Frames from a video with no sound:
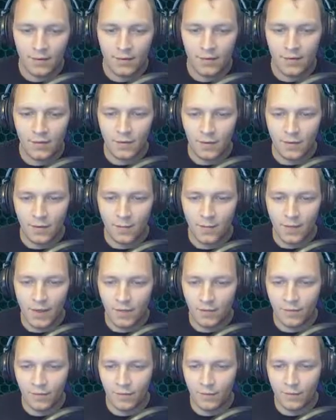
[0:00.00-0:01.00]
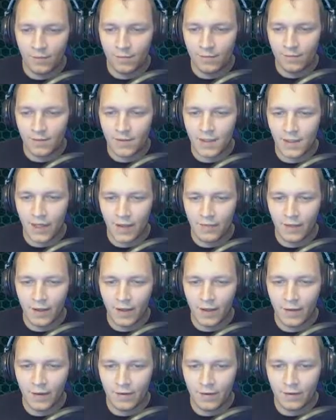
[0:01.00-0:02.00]
So it'll be Battlefront
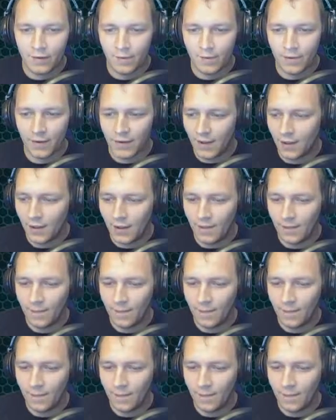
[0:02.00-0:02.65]
Starfighter or something like